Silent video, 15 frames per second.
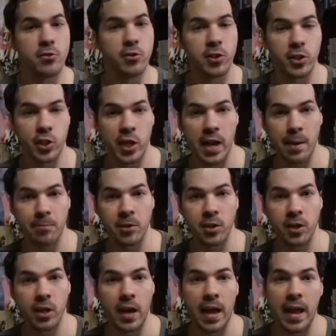through the
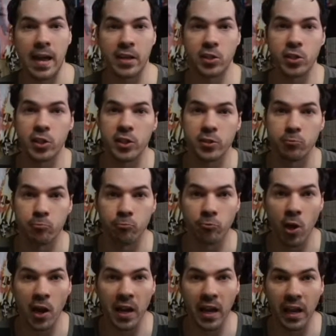chapter and she's
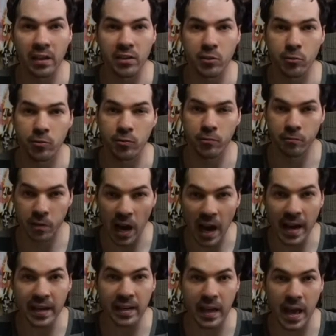running to
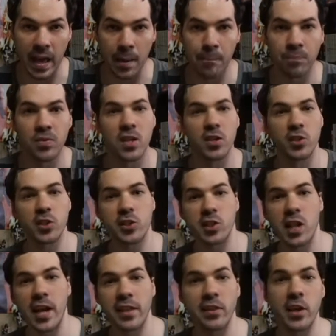find him,
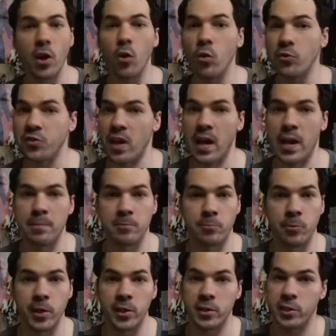just like the old
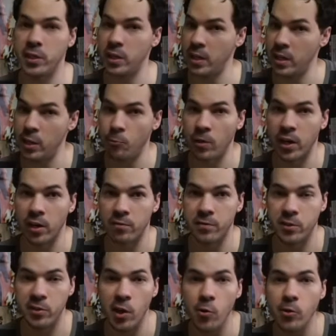times where he went off
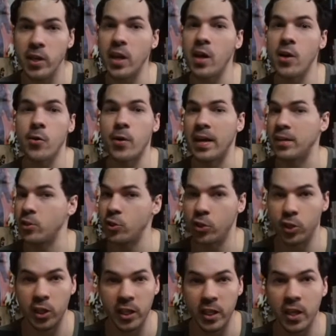to Tokyo and
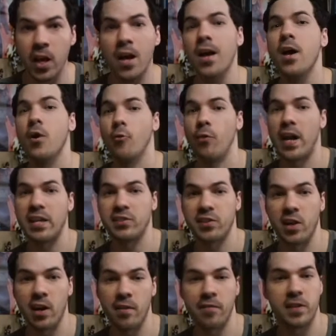she
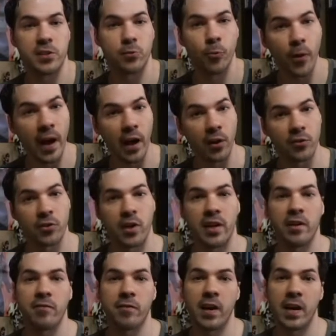raced off as well trying
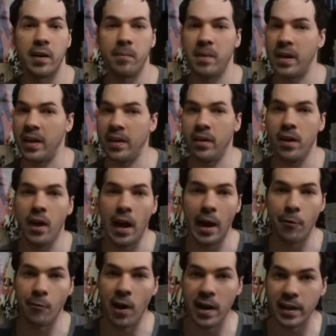to find him, and
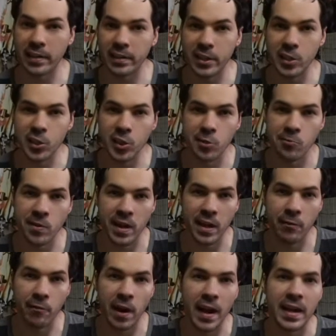ironically she
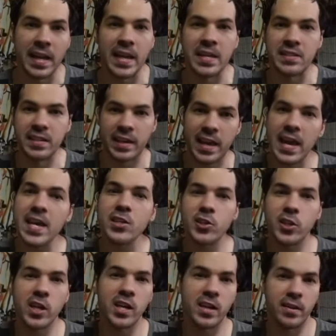ran right into
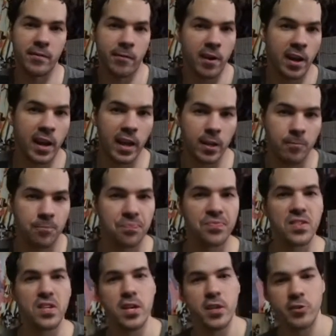Kenshin, right?
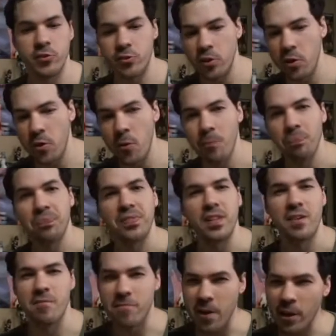So
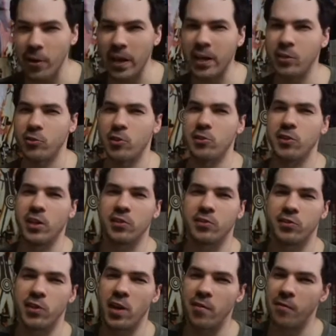very interesting
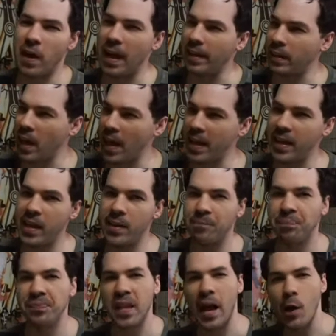stuff. I like it.
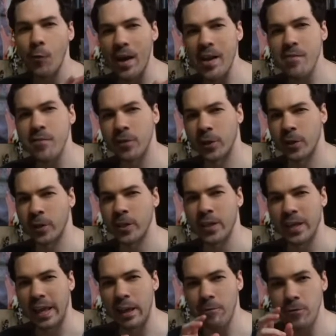However,
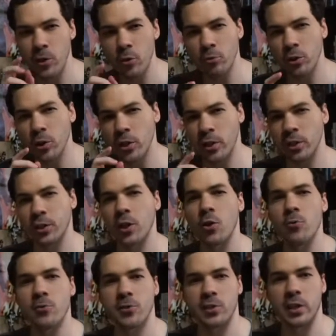if you look
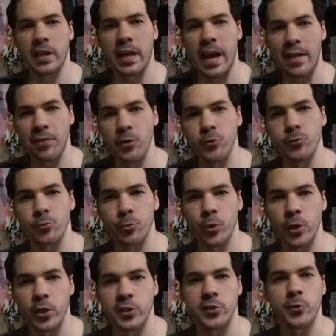closely at those
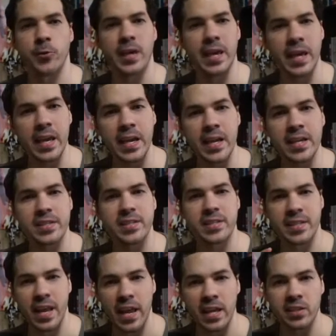words, Okina
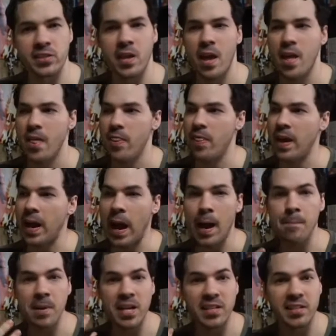states that
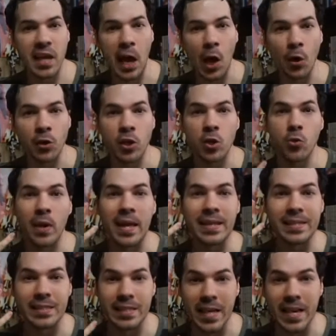I'm going to tell you
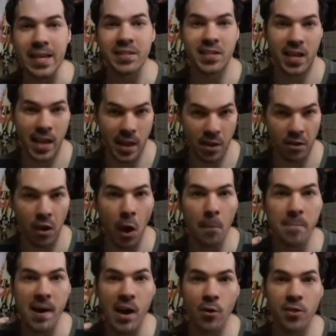in detail
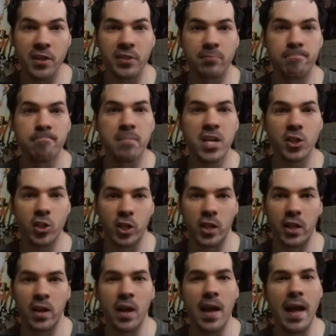about this mission.